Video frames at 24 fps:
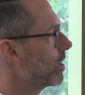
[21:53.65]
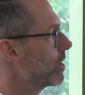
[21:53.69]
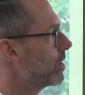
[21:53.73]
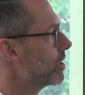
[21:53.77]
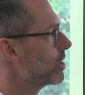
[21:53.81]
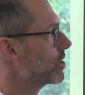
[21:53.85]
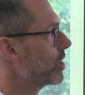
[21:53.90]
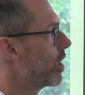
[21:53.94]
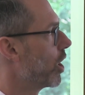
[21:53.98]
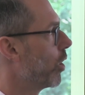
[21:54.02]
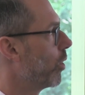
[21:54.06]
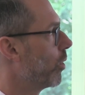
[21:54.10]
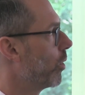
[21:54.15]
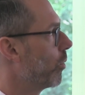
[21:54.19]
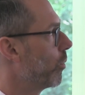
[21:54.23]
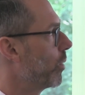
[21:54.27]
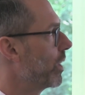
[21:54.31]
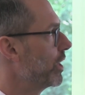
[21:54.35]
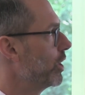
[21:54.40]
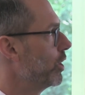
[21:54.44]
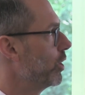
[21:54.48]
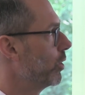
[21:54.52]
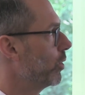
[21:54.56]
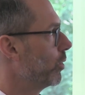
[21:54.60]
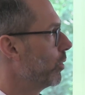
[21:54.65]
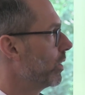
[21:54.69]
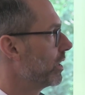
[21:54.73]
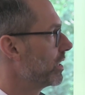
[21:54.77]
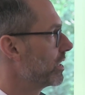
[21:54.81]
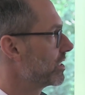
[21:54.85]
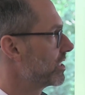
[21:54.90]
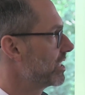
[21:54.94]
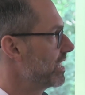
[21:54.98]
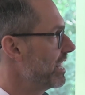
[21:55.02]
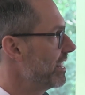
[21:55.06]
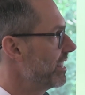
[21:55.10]
So when you
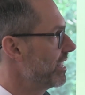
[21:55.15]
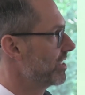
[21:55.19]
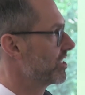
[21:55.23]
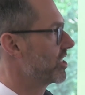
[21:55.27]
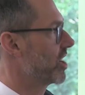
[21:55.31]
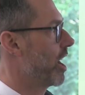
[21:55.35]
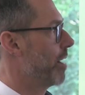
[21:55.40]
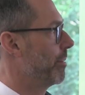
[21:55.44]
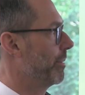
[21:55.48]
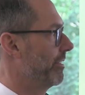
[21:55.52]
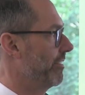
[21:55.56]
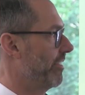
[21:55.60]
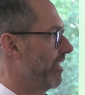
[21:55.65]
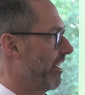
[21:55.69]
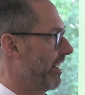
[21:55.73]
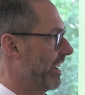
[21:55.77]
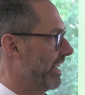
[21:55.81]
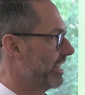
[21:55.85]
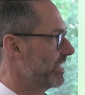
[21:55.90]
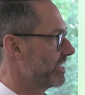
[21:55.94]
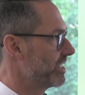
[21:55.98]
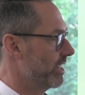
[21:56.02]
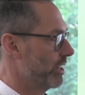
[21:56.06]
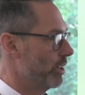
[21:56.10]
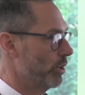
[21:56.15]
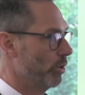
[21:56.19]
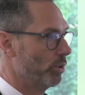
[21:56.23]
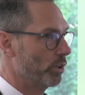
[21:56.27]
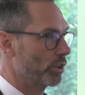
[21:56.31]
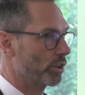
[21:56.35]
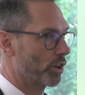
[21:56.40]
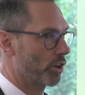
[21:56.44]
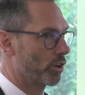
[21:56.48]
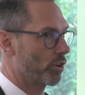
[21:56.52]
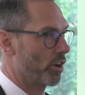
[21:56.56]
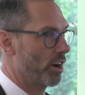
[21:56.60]
see these common variants and you
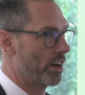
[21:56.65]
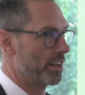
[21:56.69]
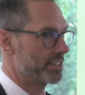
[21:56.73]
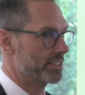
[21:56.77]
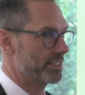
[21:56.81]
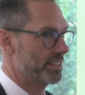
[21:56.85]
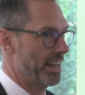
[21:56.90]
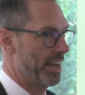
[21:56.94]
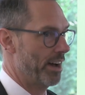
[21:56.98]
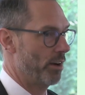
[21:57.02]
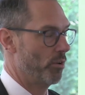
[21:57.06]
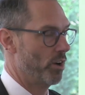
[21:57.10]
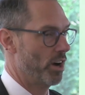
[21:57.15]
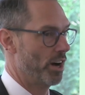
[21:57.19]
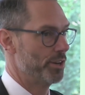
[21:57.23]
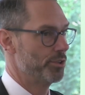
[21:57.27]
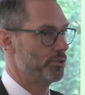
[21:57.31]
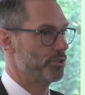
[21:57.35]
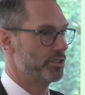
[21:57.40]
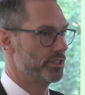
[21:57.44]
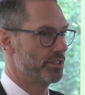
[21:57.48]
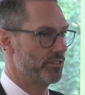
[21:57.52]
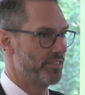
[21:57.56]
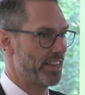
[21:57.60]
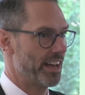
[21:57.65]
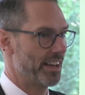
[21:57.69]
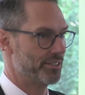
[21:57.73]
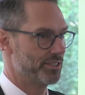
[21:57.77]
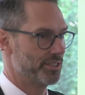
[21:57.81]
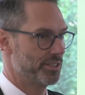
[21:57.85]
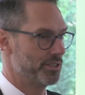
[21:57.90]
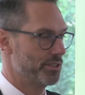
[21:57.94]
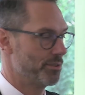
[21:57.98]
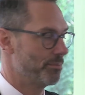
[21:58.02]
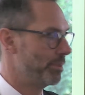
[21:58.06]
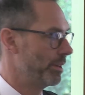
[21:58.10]
look across now hundreds of
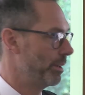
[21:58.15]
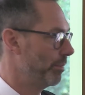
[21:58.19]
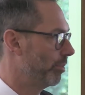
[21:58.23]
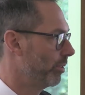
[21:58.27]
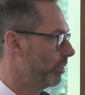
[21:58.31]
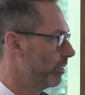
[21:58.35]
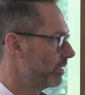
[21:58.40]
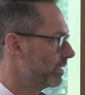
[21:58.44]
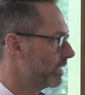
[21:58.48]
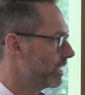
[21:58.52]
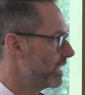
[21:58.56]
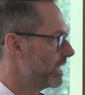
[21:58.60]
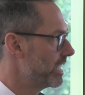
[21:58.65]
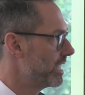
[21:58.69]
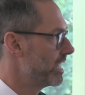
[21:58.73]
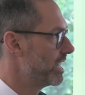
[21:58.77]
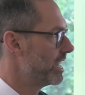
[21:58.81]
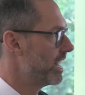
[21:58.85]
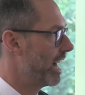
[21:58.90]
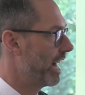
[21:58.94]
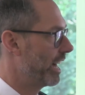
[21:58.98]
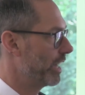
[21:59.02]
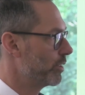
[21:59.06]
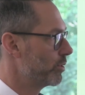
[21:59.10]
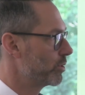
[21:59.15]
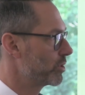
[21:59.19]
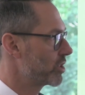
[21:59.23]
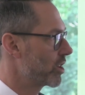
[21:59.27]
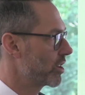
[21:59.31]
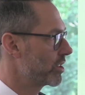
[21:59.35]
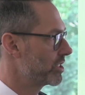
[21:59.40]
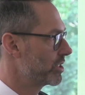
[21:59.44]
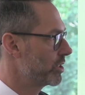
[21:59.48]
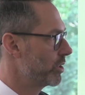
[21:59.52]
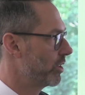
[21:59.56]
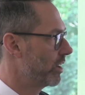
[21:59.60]
thousands of people, uh, you
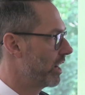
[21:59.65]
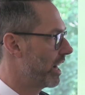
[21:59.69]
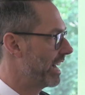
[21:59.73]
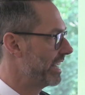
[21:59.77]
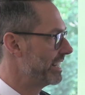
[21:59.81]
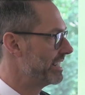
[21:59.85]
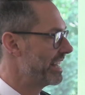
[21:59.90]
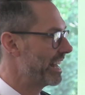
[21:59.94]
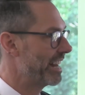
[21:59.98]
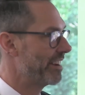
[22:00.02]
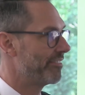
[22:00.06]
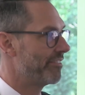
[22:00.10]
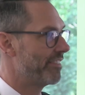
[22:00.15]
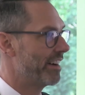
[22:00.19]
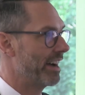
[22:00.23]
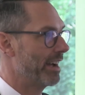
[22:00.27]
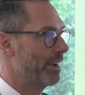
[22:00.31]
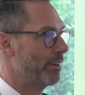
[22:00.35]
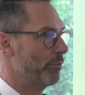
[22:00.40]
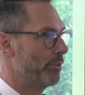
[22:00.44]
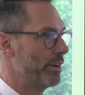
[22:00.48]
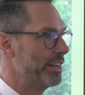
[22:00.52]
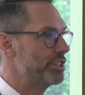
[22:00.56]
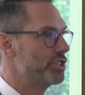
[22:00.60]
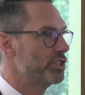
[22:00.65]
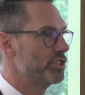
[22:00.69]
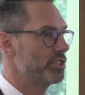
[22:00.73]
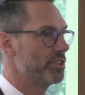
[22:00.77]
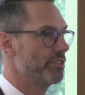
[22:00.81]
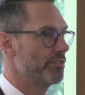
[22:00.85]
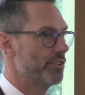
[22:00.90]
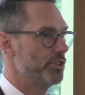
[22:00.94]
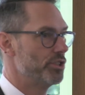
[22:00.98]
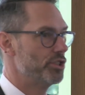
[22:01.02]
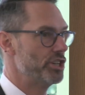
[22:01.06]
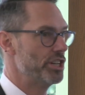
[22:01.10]
start to identify regions
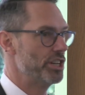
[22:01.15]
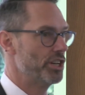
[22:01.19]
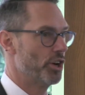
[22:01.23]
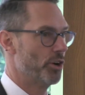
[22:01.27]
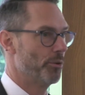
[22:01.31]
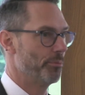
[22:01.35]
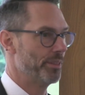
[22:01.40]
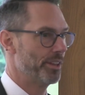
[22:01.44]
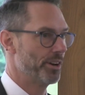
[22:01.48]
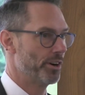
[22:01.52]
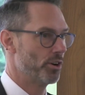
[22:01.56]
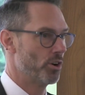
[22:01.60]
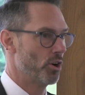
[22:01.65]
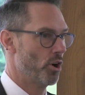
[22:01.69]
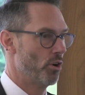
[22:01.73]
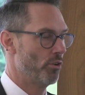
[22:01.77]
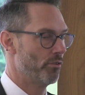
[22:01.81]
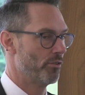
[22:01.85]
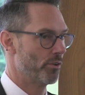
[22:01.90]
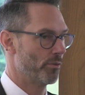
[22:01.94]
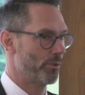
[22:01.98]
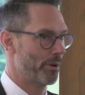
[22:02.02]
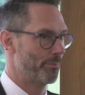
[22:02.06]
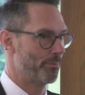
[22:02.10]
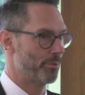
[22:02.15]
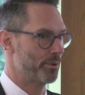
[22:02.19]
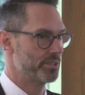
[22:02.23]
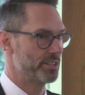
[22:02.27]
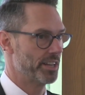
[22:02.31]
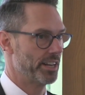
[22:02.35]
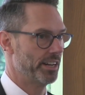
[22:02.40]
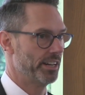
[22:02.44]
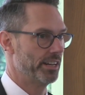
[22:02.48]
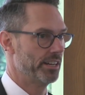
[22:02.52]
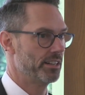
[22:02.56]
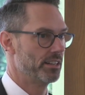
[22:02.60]
of the genome that are
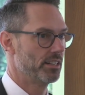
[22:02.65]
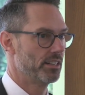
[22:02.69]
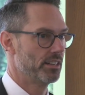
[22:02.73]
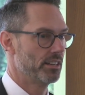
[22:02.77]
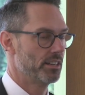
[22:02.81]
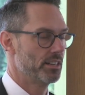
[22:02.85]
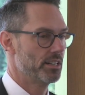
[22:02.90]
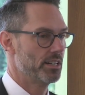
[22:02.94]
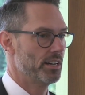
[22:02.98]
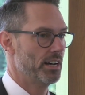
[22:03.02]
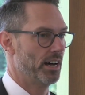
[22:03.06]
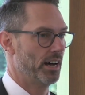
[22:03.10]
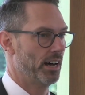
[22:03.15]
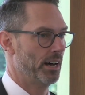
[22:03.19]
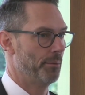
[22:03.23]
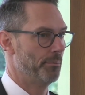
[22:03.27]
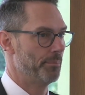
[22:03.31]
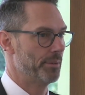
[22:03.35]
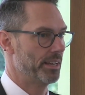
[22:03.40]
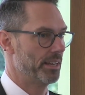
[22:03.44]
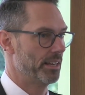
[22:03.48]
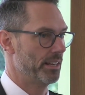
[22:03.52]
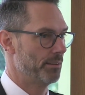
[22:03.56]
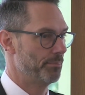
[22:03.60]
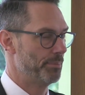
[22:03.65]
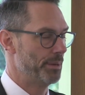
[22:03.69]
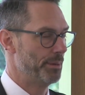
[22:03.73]
overrepresented um, in